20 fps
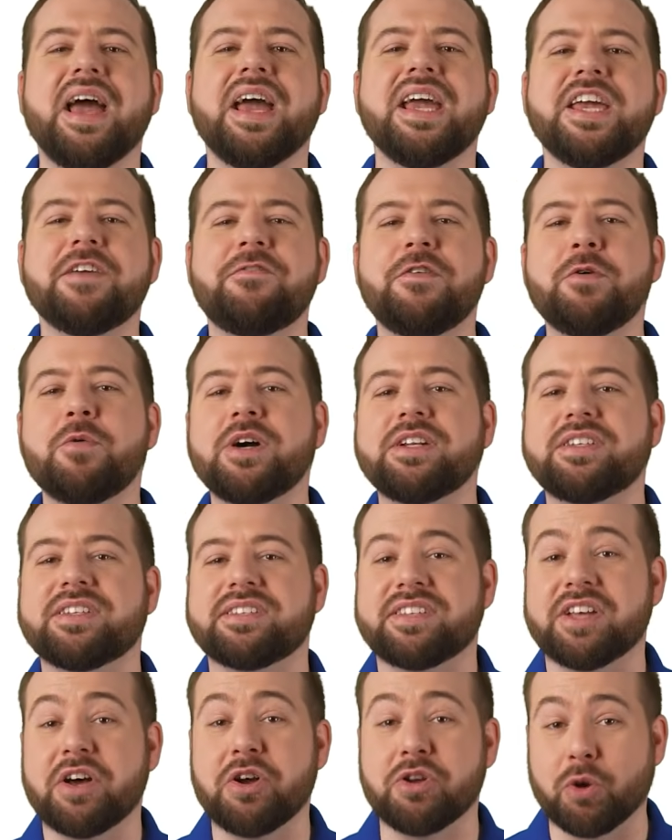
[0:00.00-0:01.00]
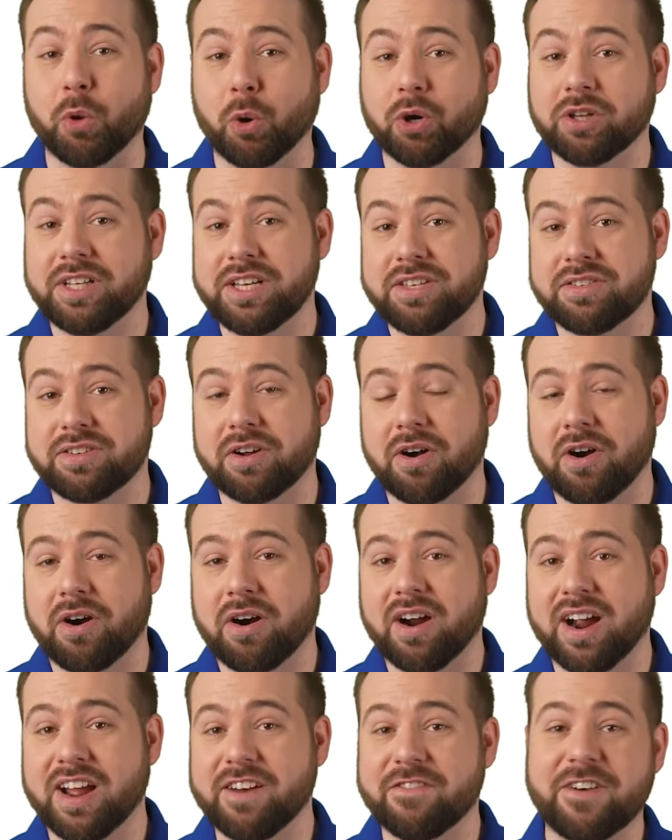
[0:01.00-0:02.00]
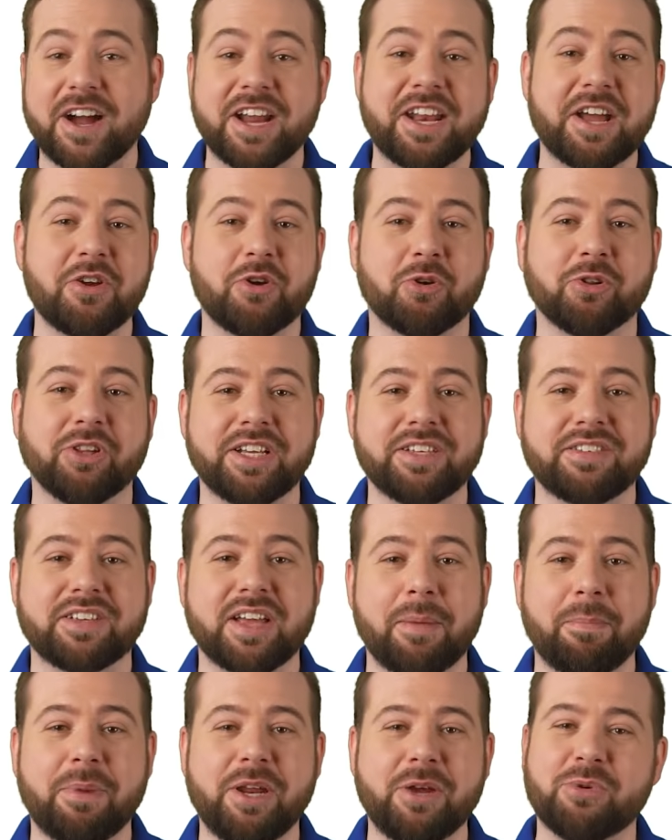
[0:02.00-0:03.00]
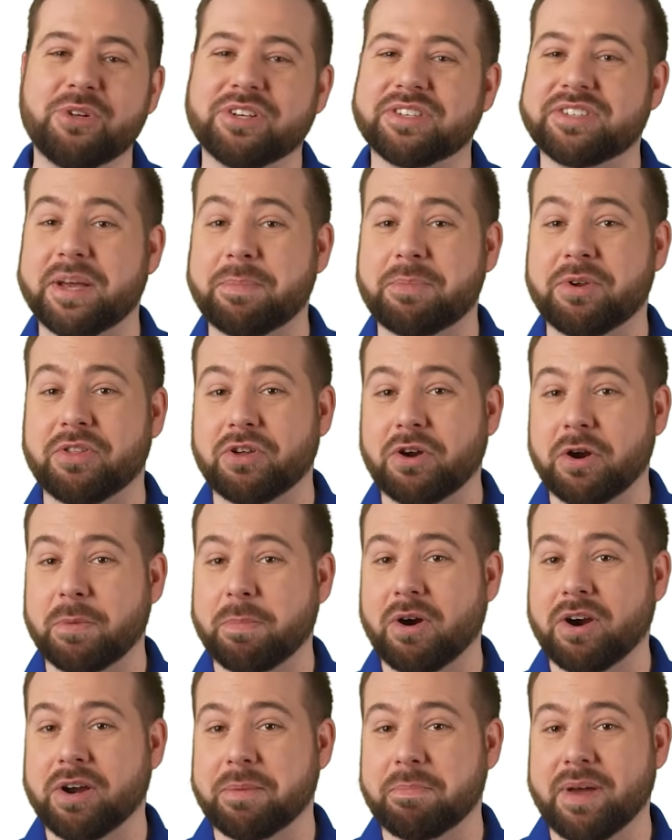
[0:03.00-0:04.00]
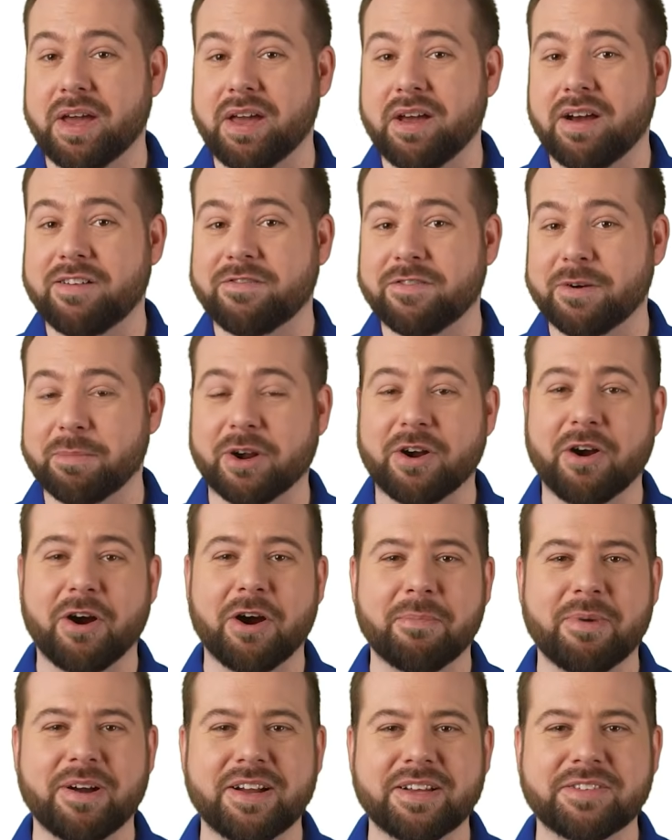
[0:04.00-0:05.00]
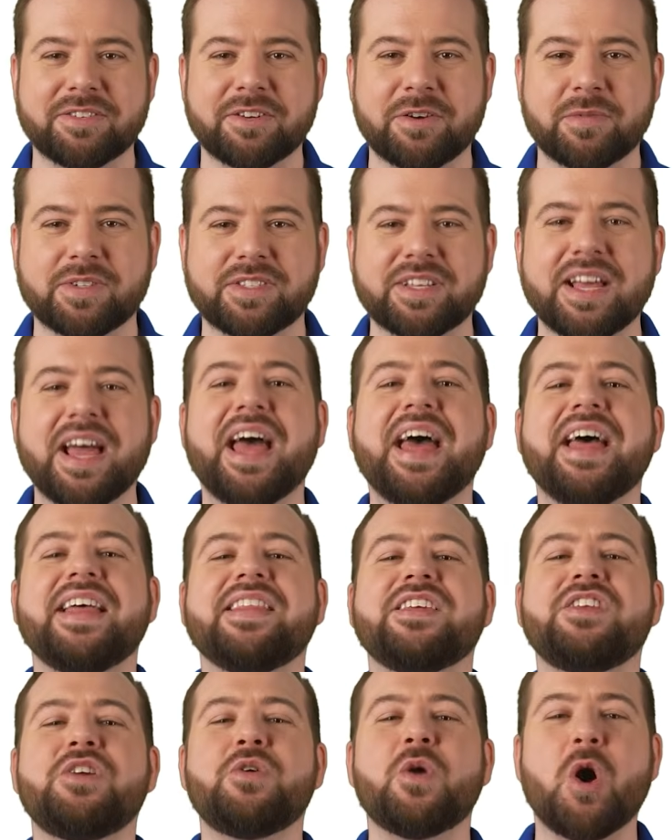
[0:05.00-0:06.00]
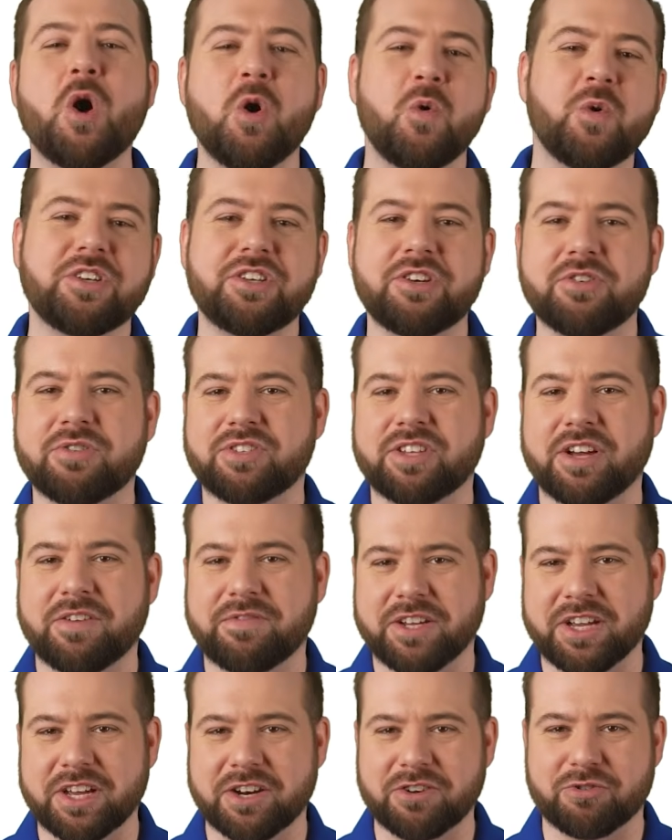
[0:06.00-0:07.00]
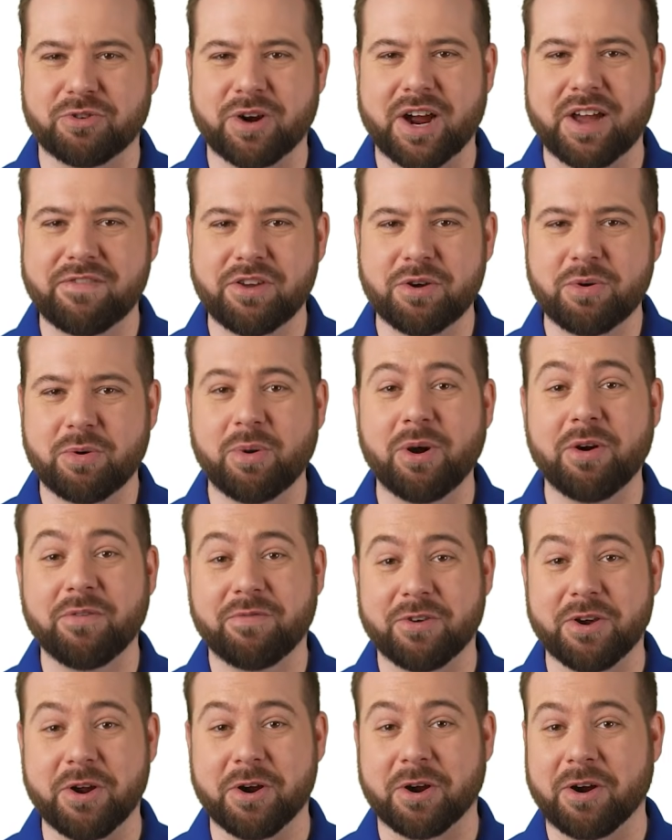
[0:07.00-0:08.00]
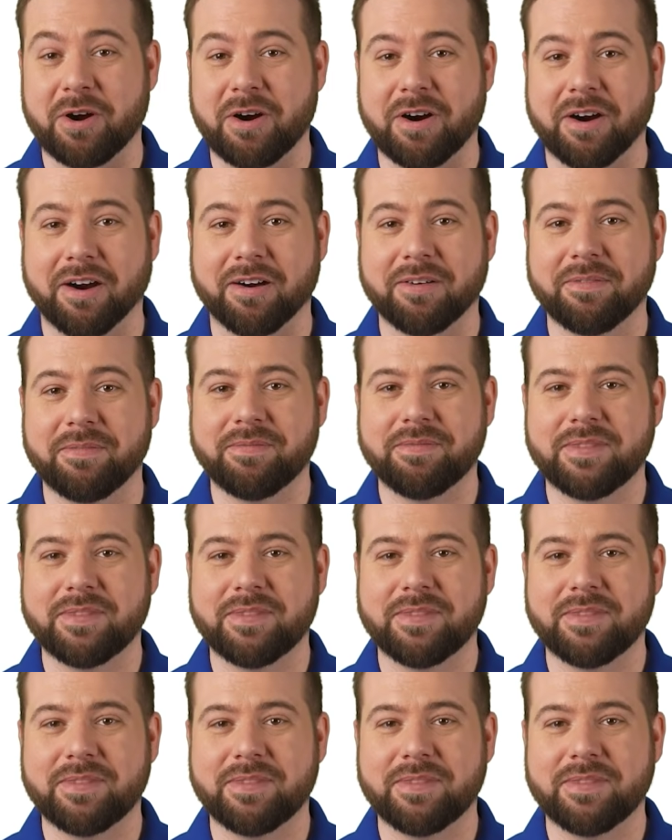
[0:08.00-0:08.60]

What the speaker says: If you want to sell your leased car and find out your lease company will accept a third-party payoff from a car buying service, then you owe it to yourself to get a Driveo quote for your car.